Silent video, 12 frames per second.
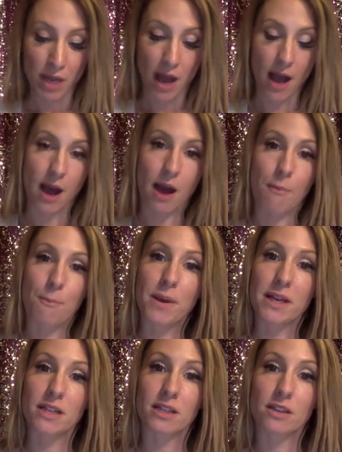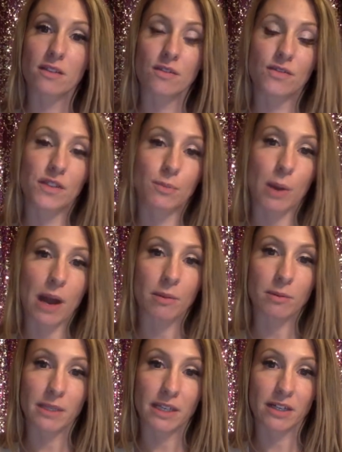Uh, but the
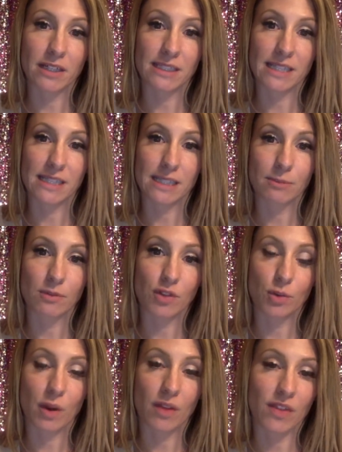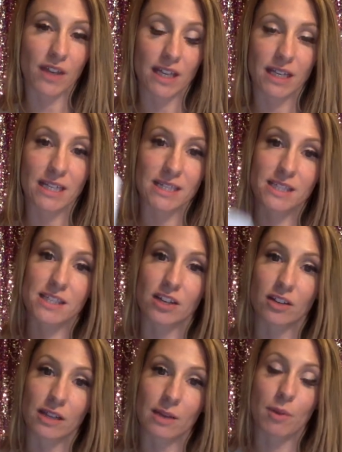problem here is that some of you aren't thinking
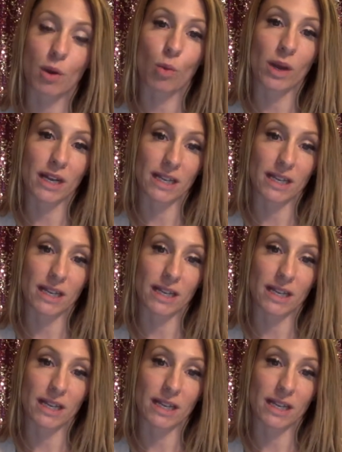necessarily about what it